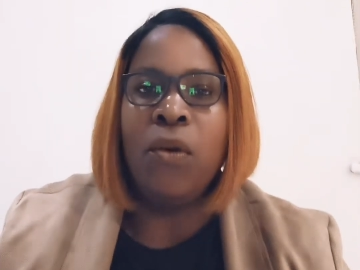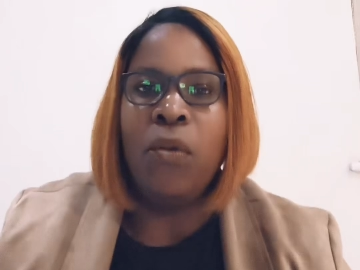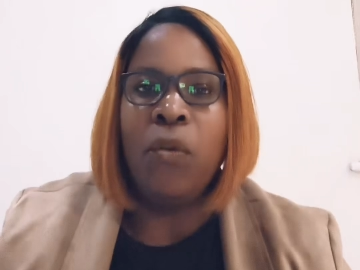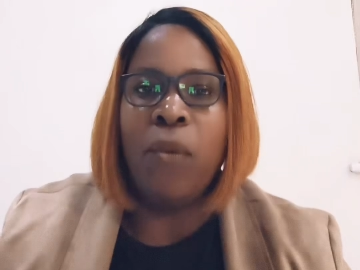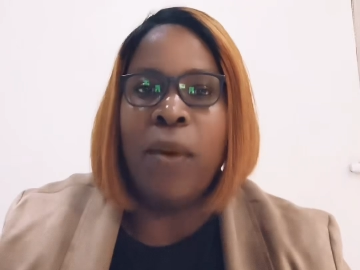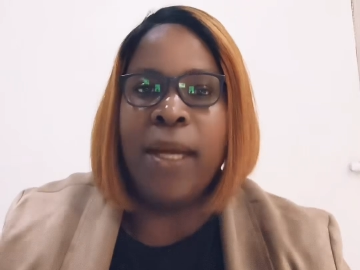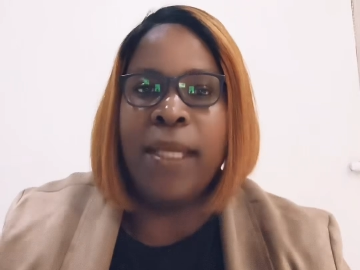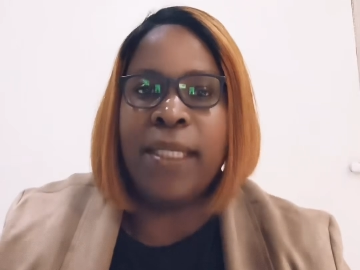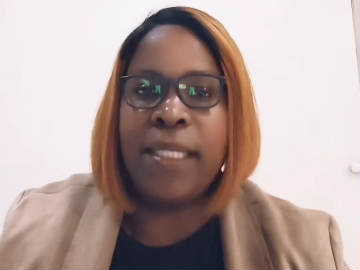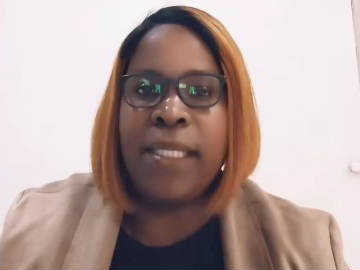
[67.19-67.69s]

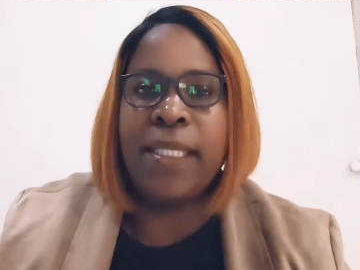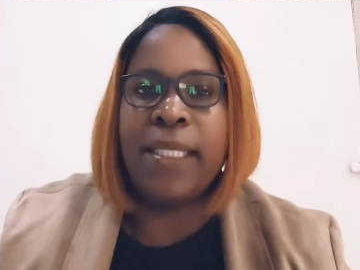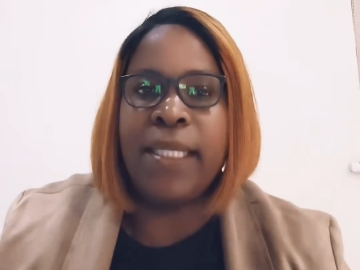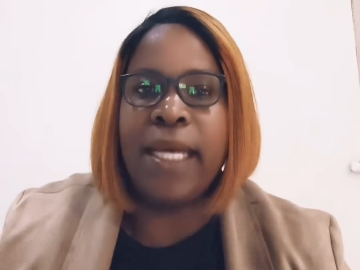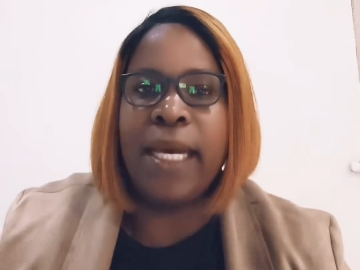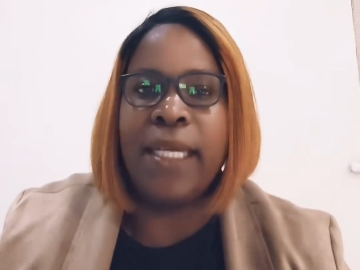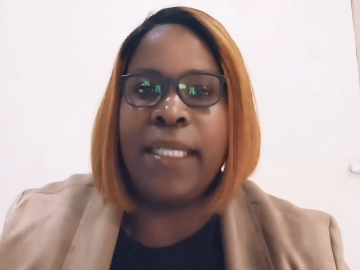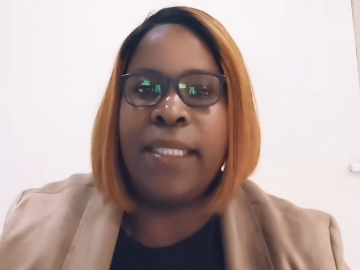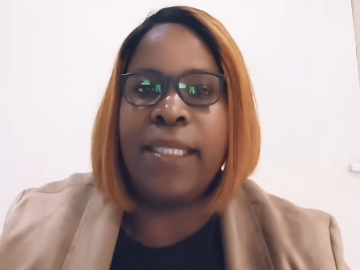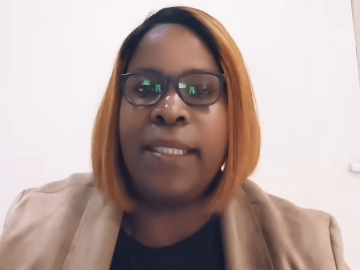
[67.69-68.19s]
Once
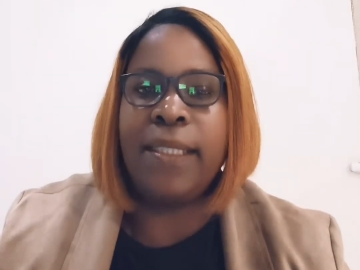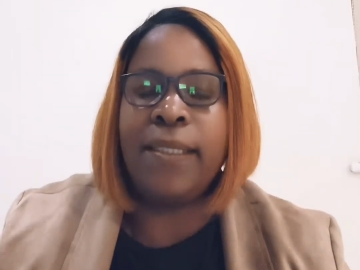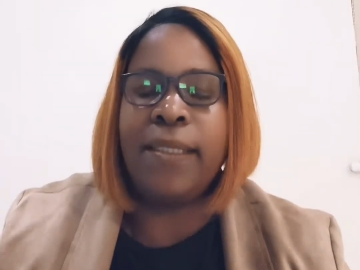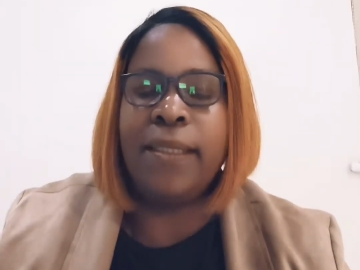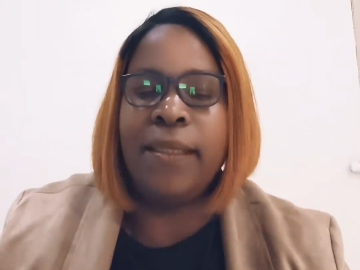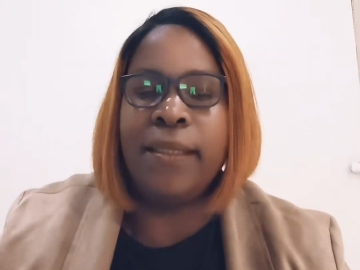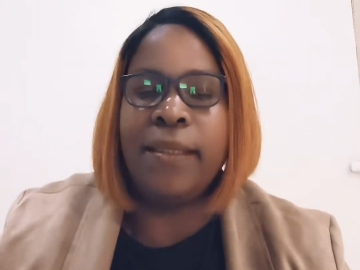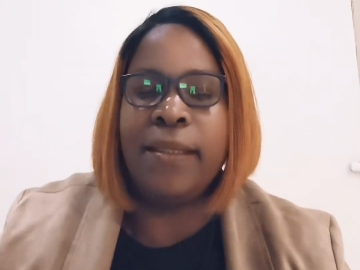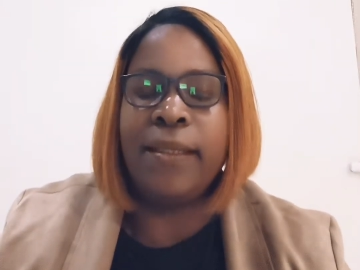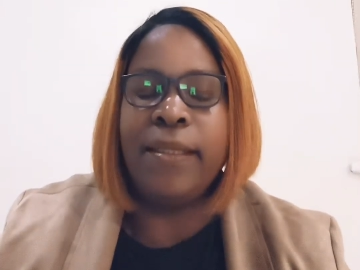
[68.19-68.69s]
that
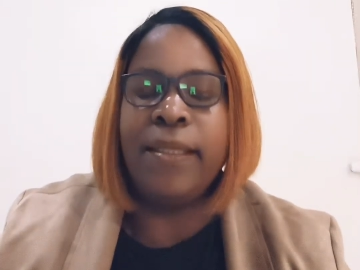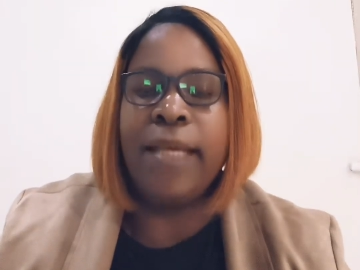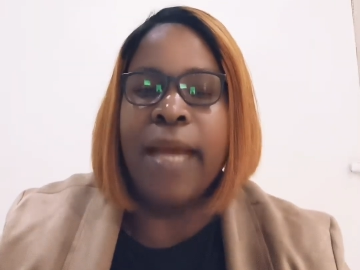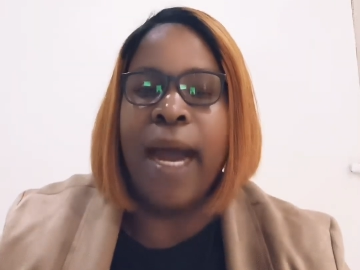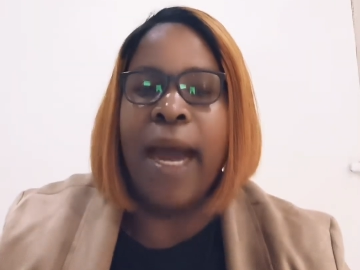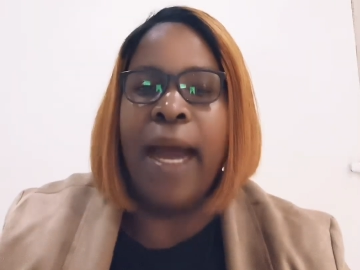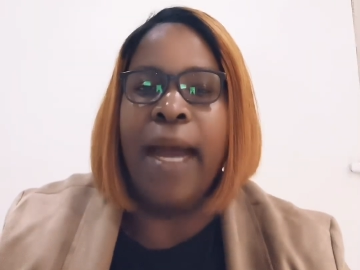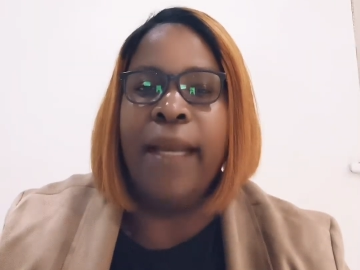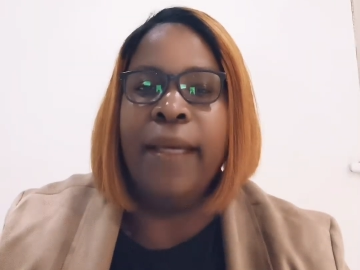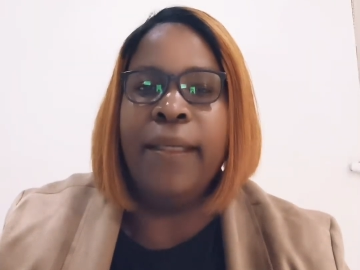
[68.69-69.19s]
is
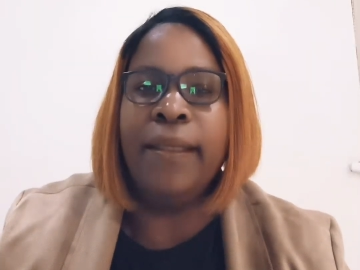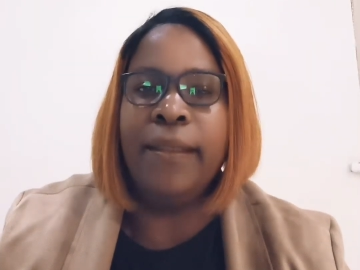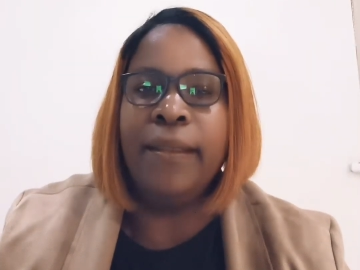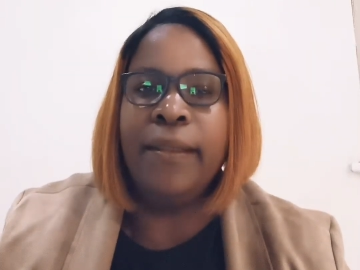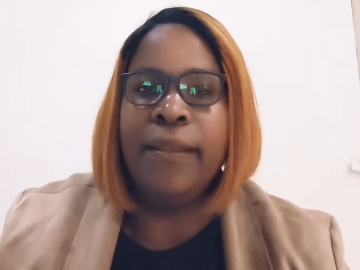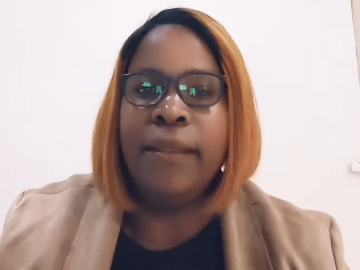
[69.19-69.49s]
done,